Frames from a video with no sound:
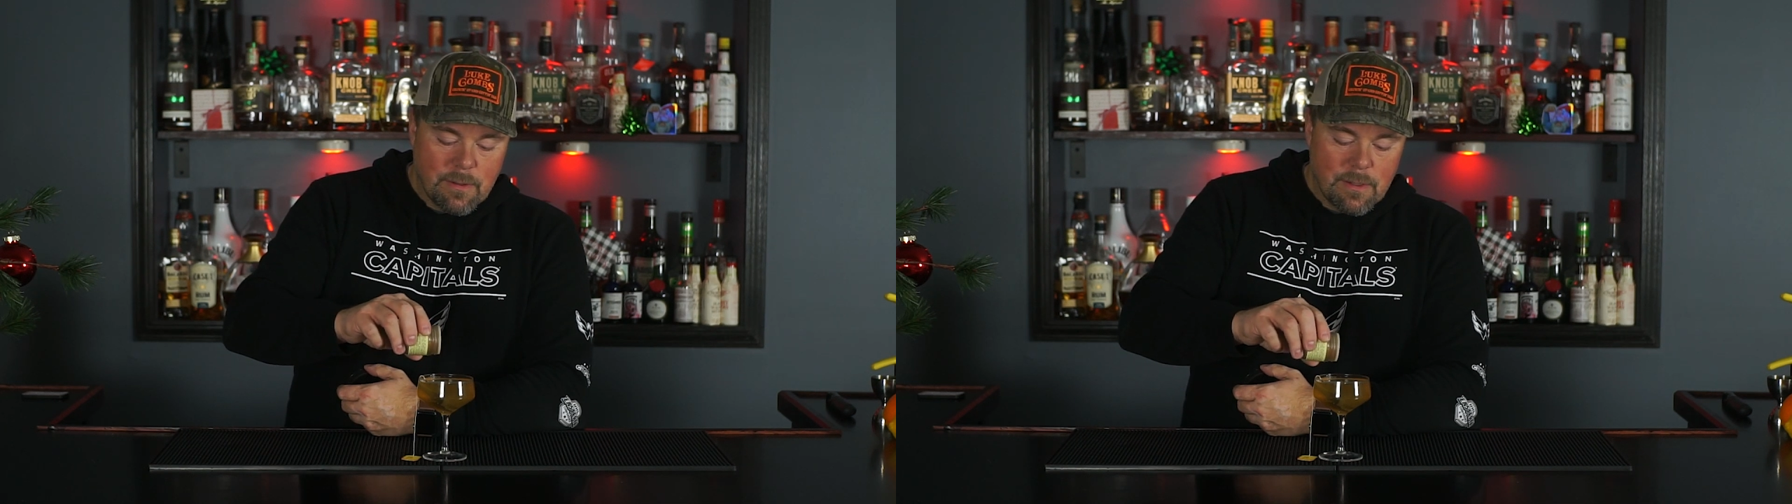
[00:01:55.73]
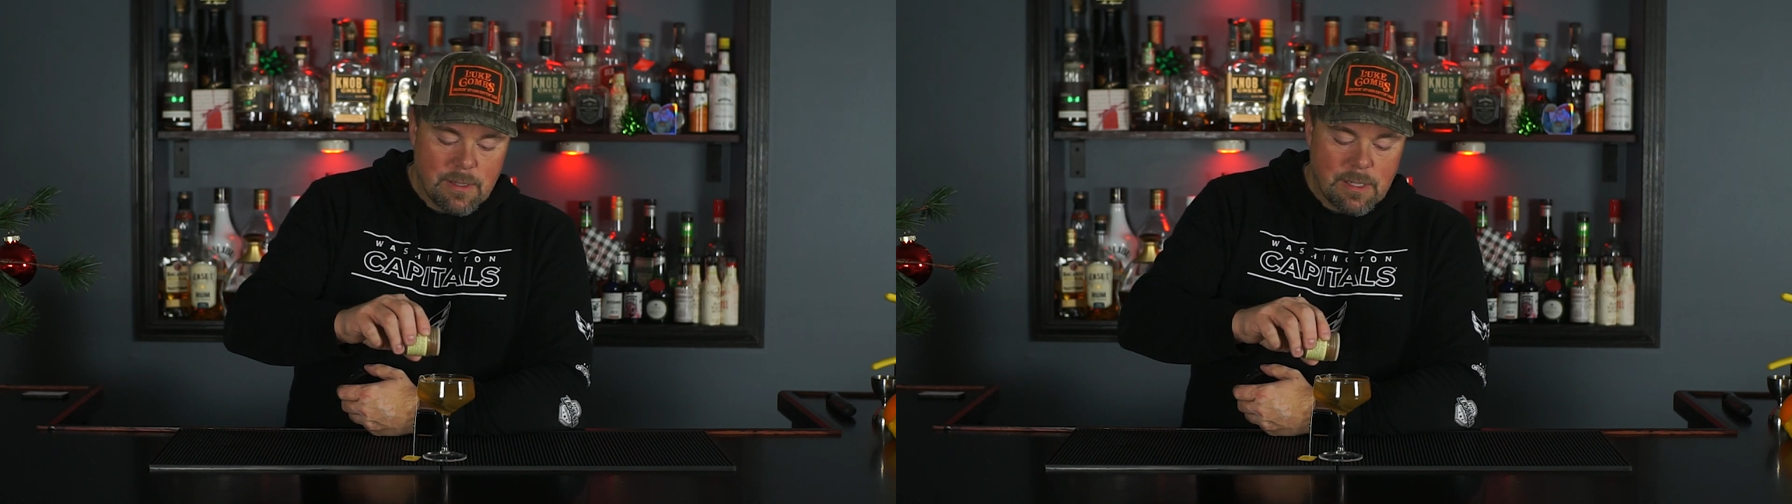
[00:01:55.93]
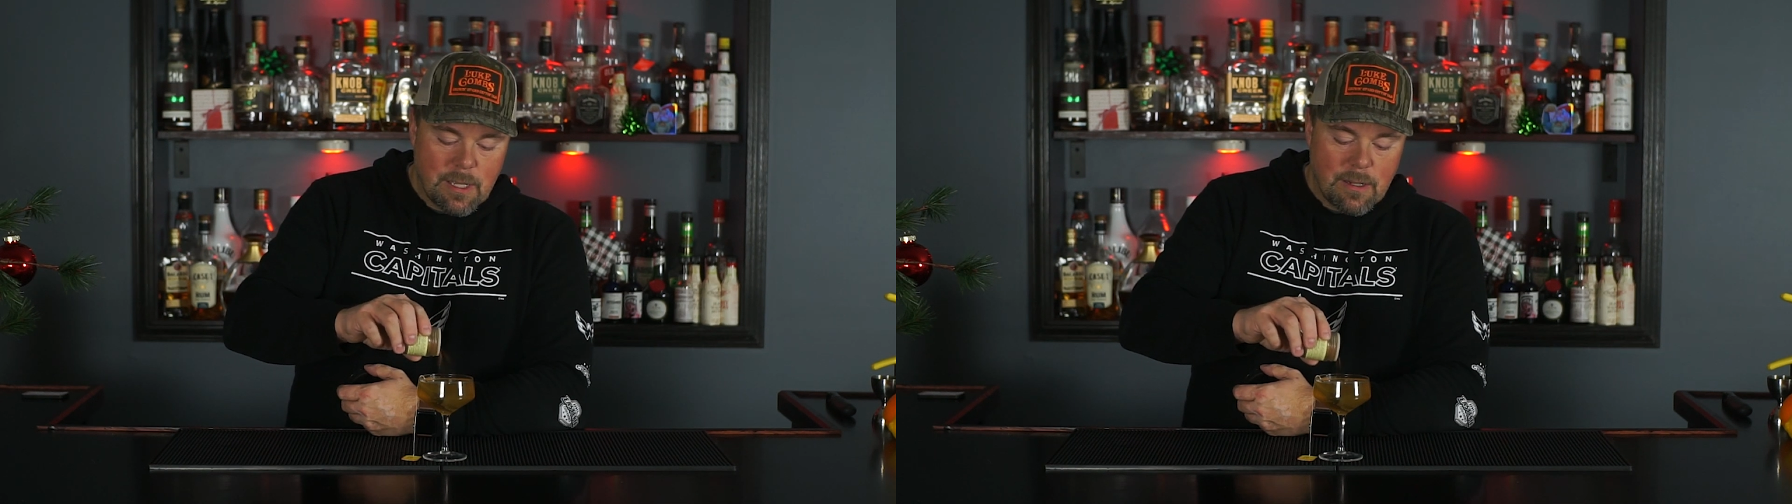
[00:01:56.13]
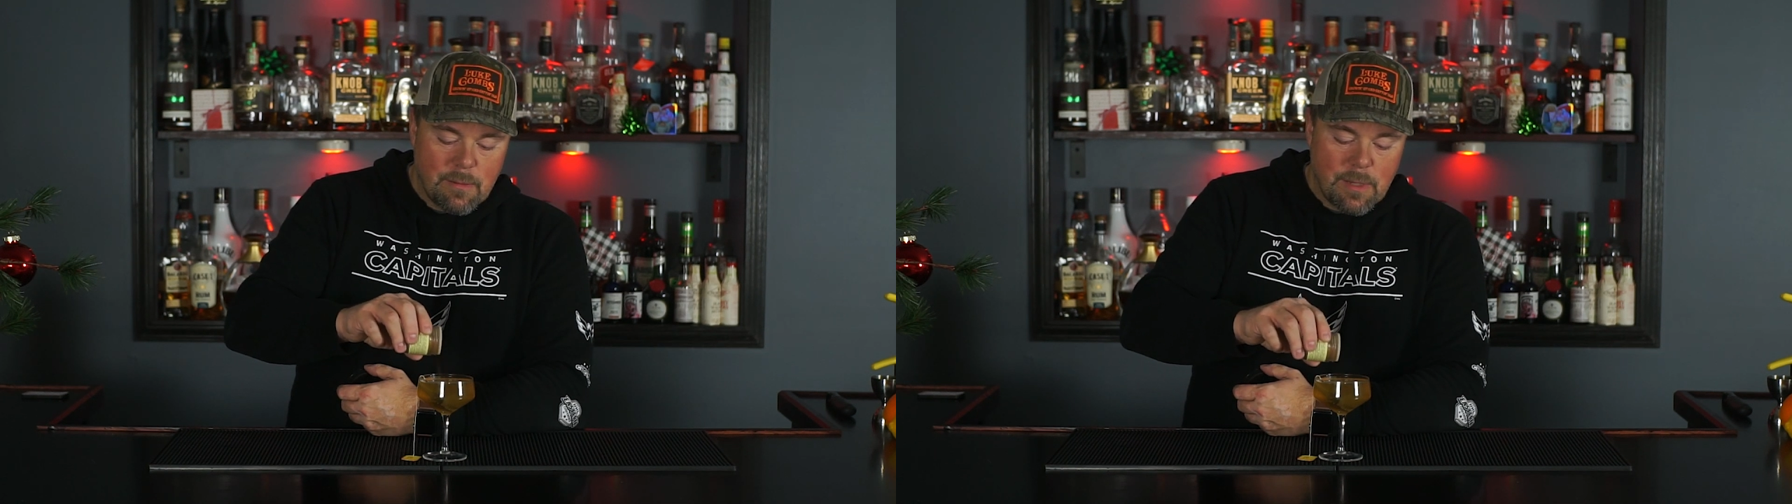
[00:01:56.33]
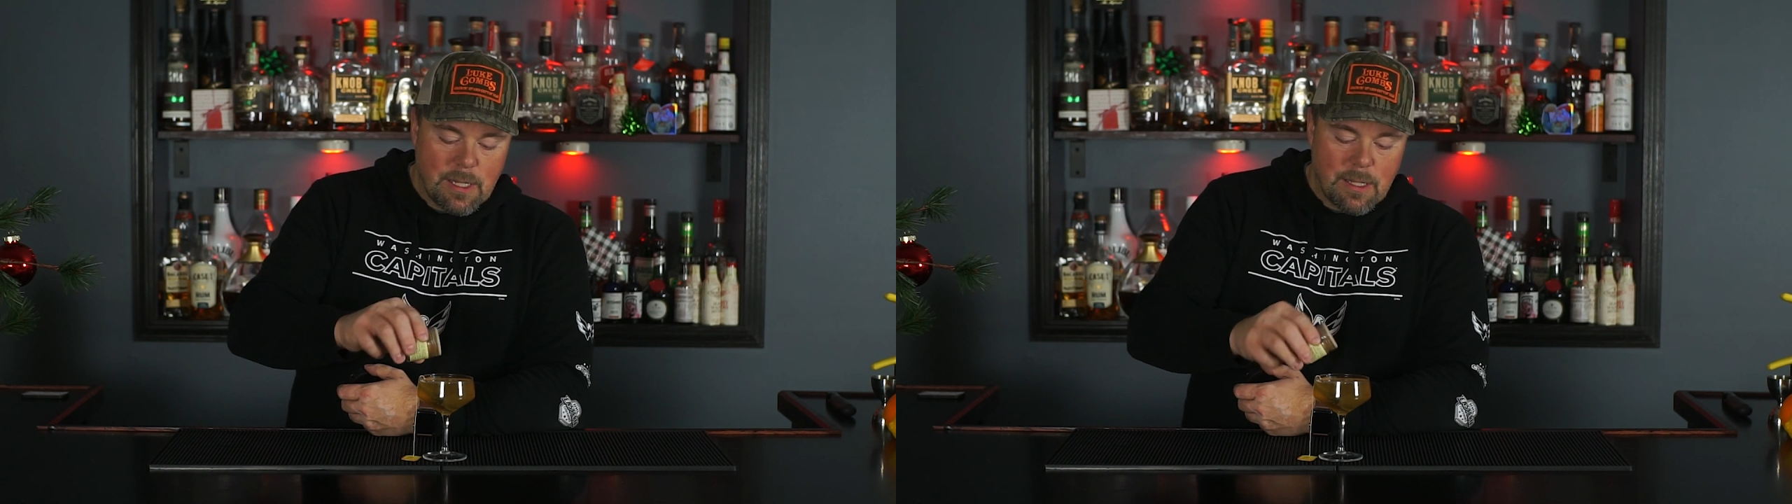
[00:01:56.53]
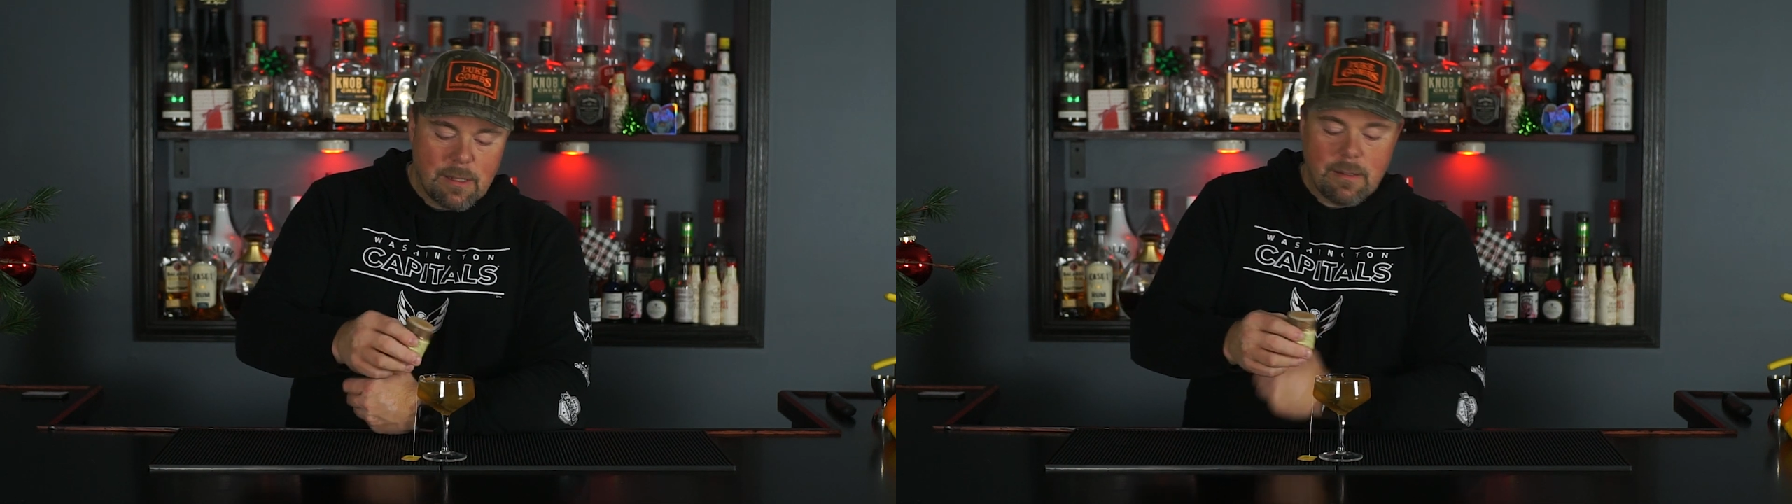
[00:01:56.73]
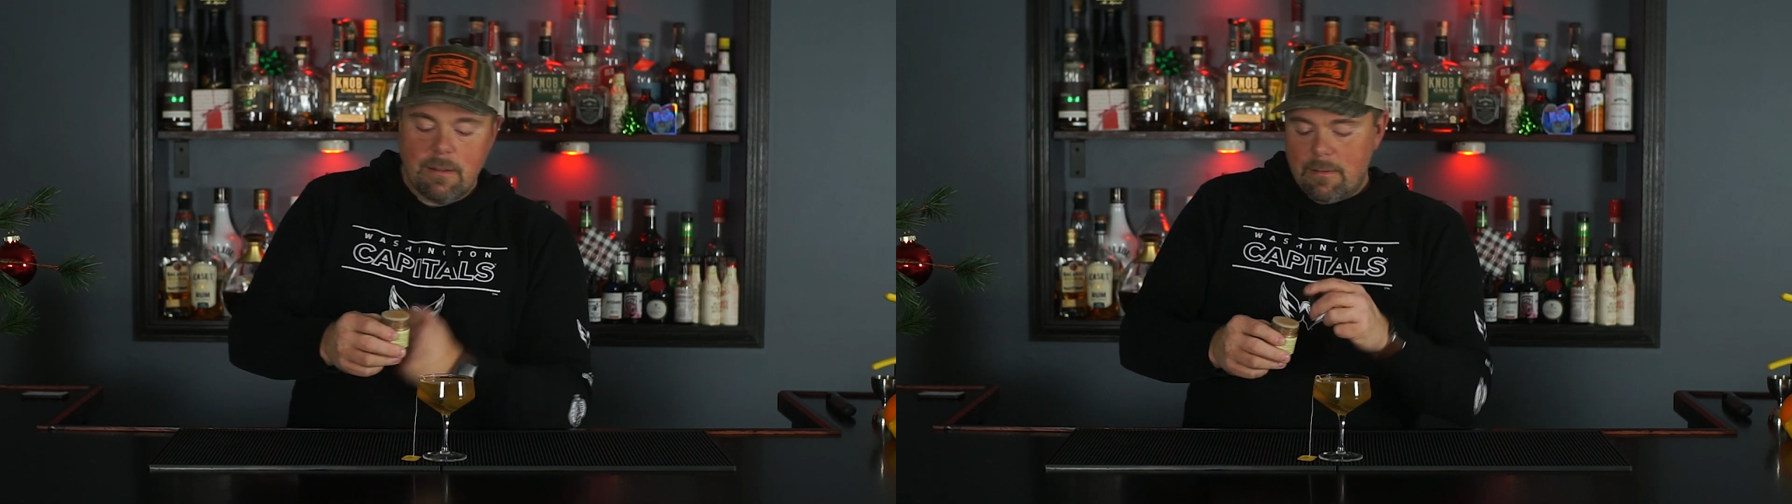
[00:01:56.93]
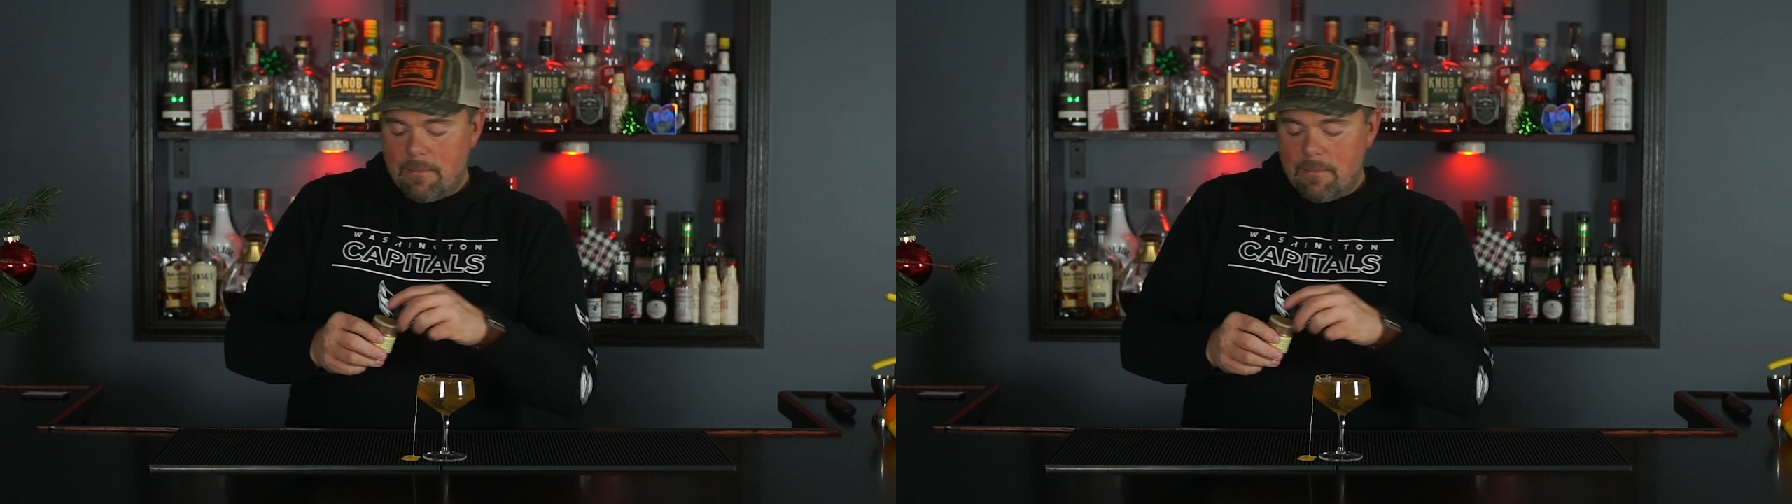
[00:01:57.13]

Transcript: cinnamon.